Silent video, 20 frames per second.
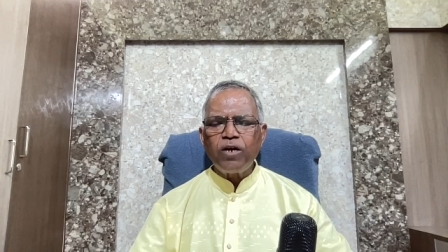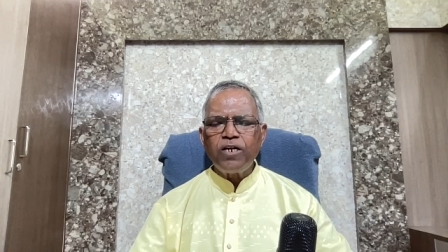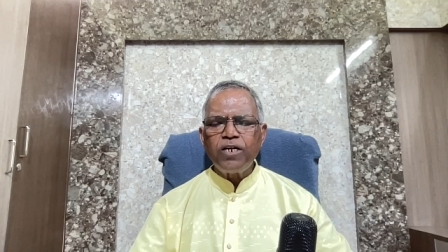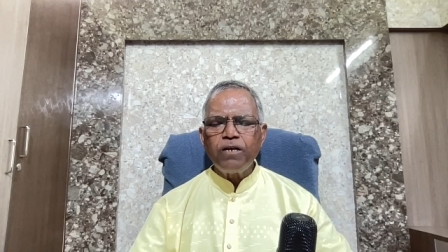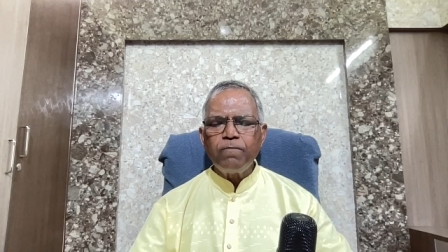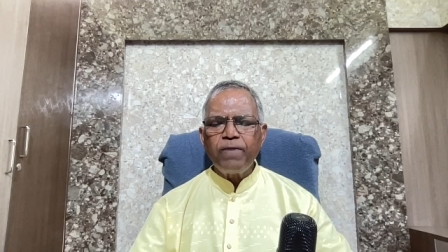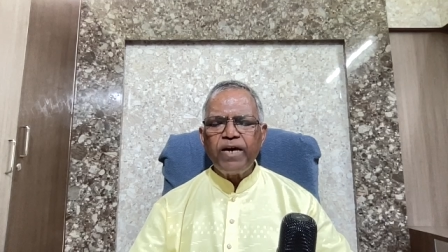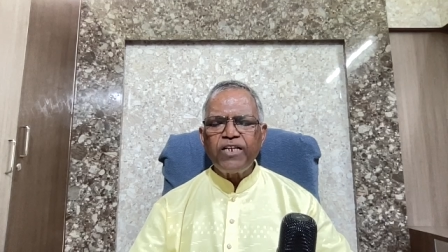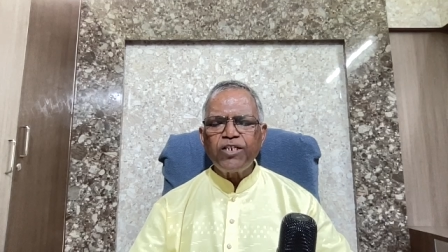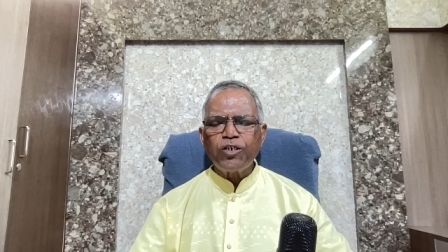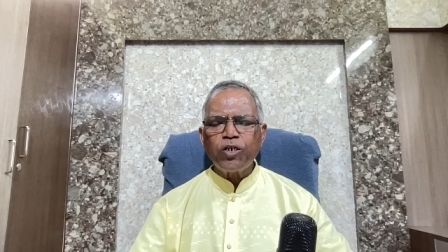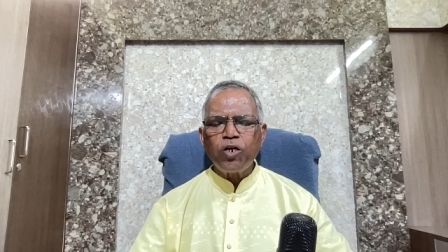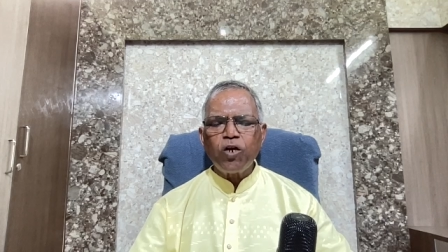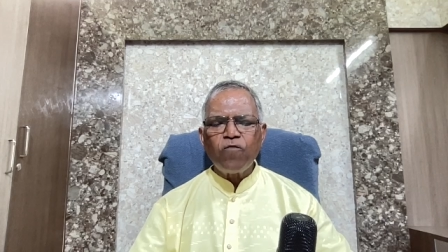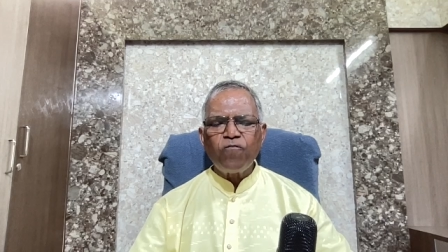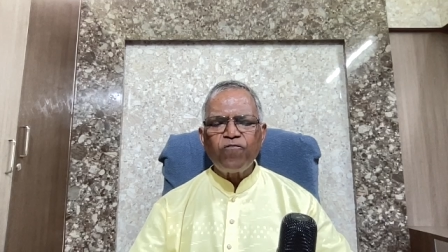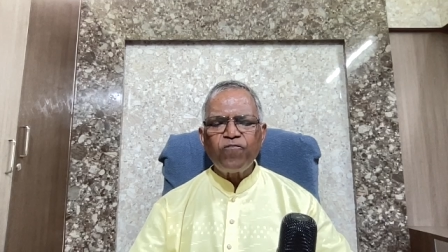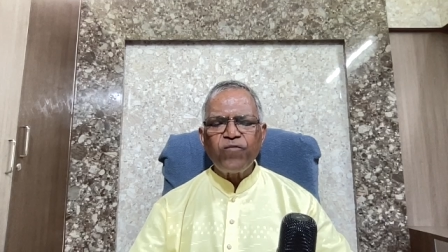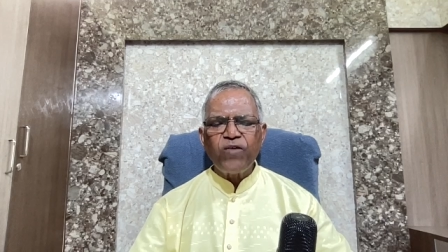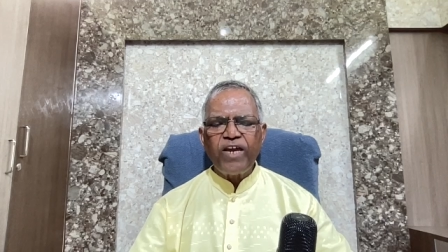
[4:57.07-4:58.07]
dimension
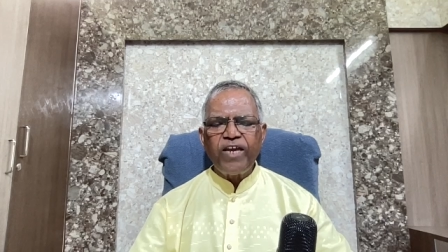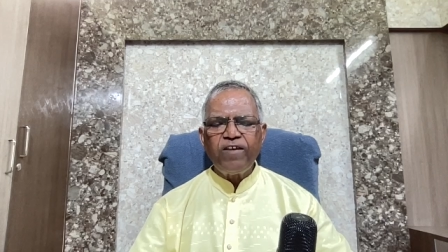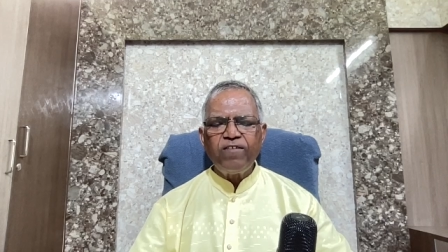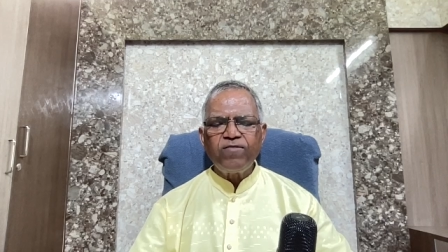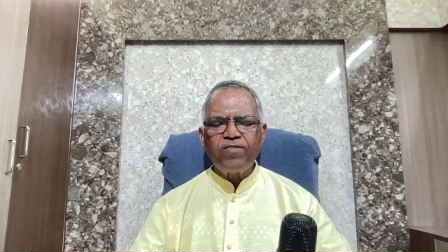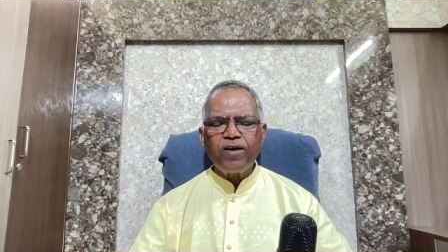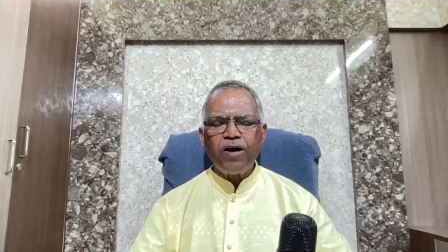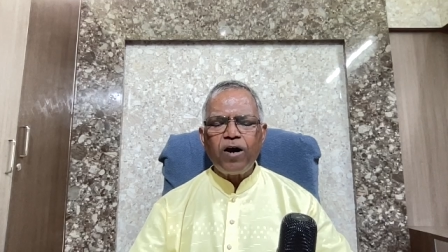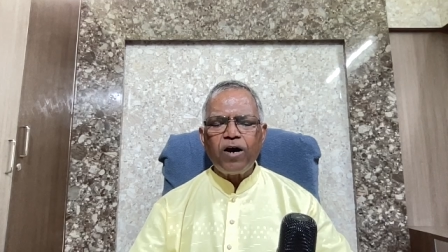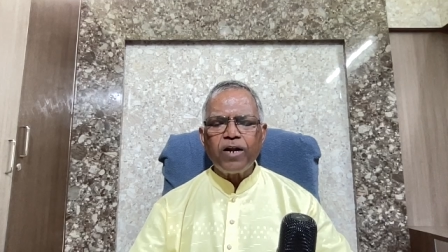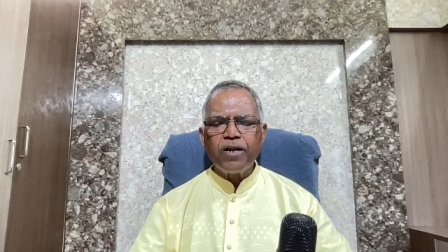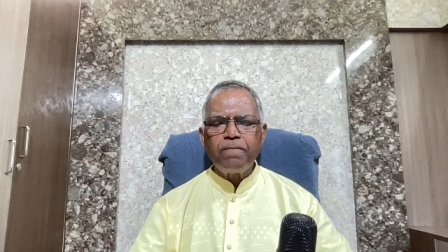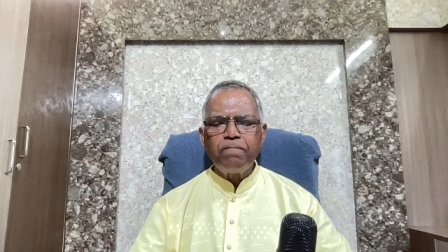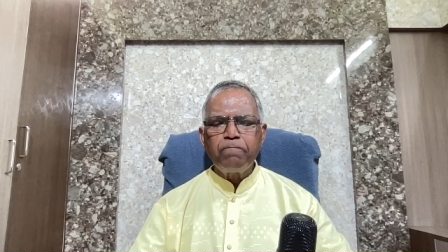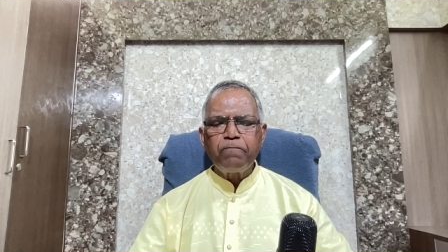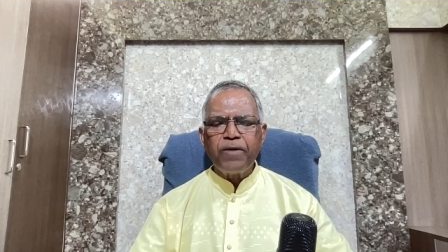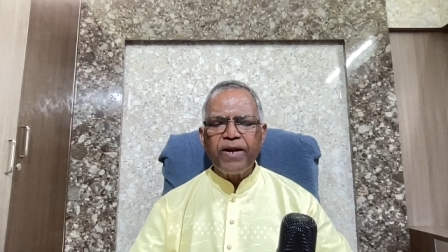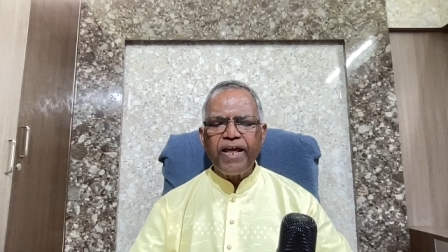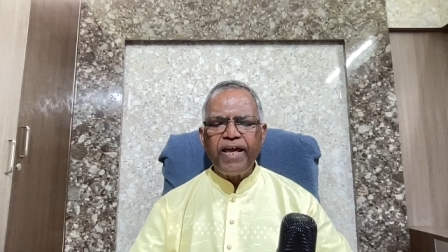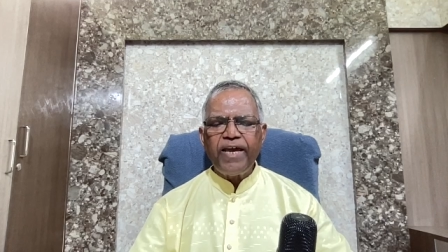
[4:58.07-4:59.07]
of faith are
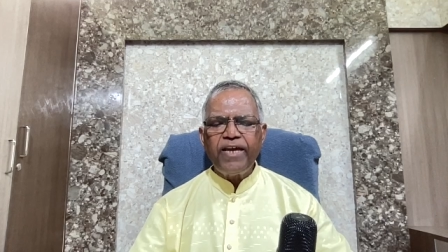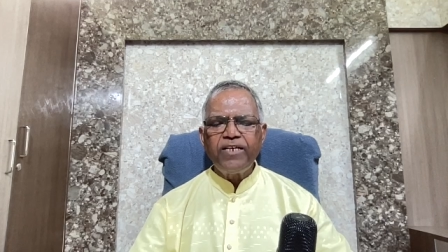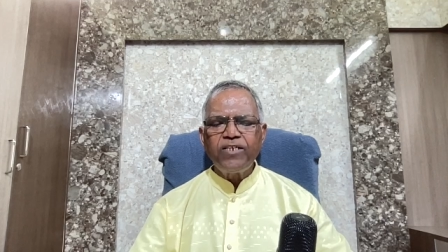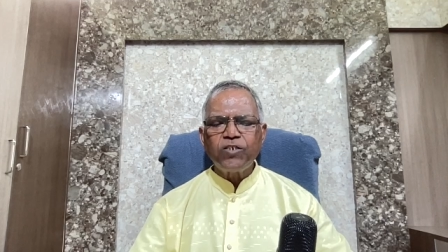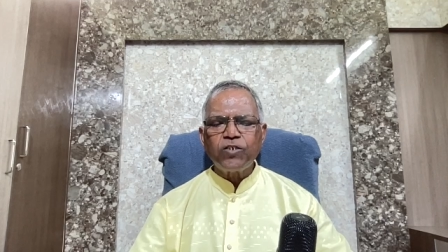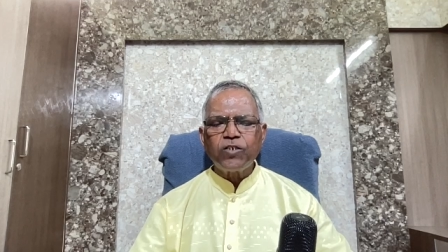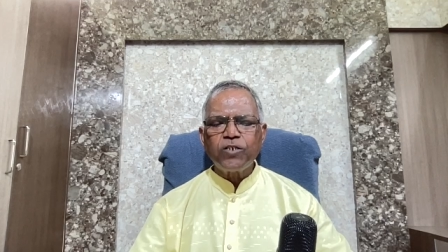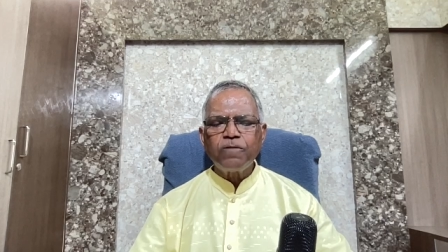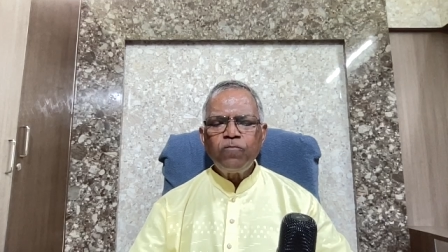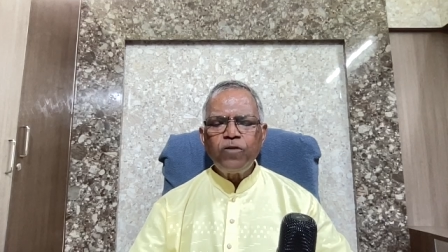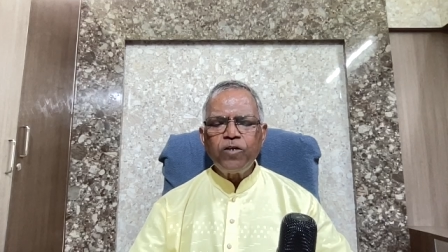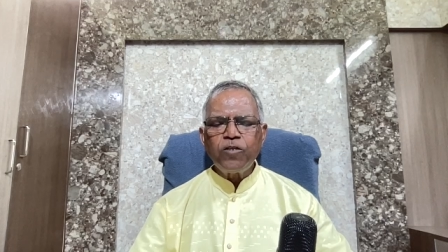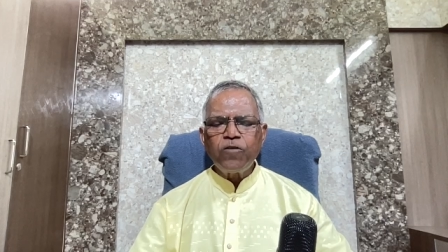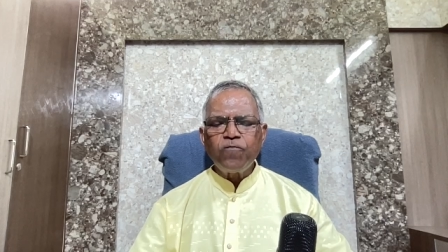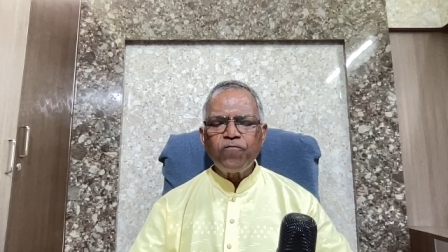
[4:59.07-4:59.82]
embraced with